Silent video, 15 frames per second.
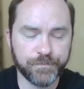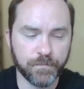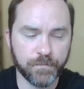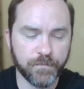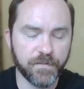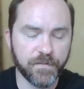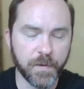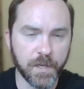
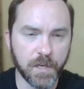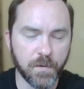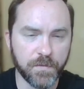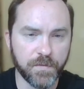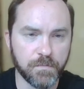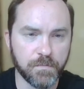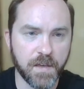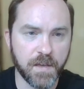familiar with
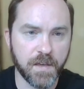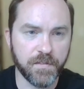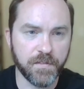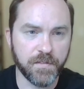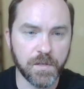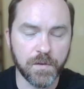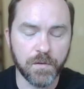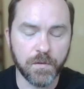this method
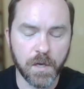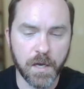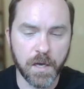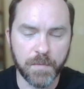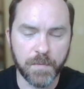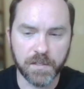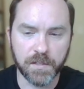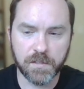too,
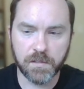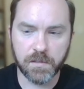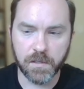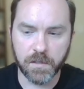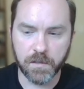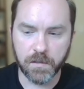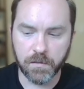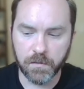but it's
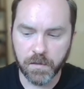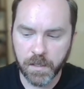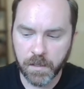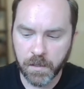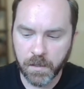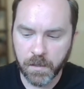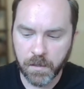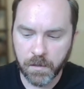
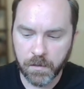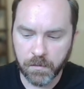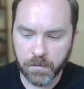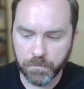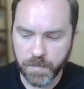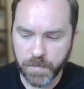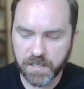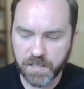
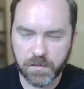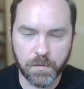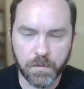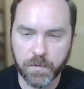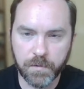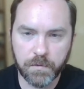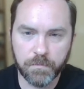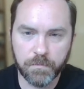
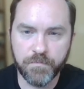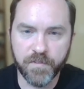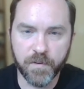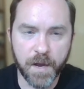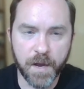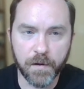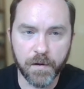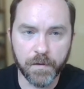basically, for
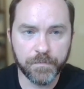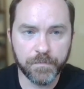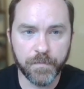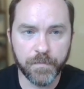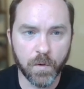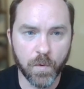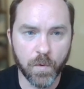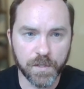better
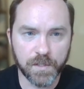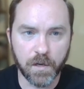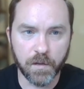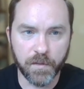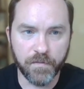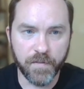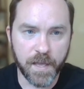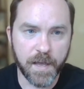or worse,
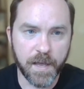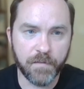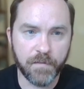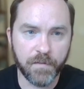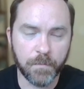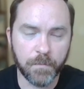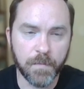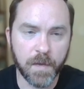called the Van
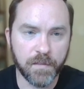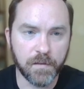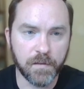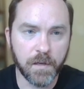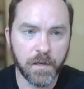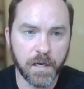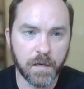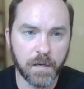Havig
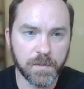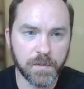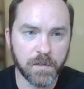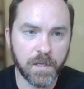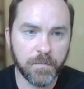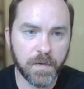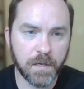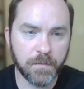method. So
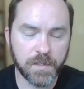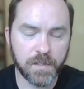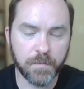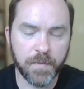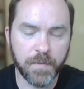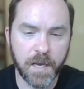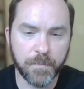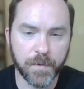he published
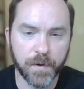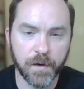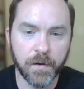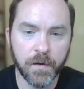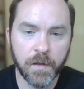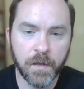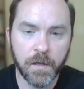a paper.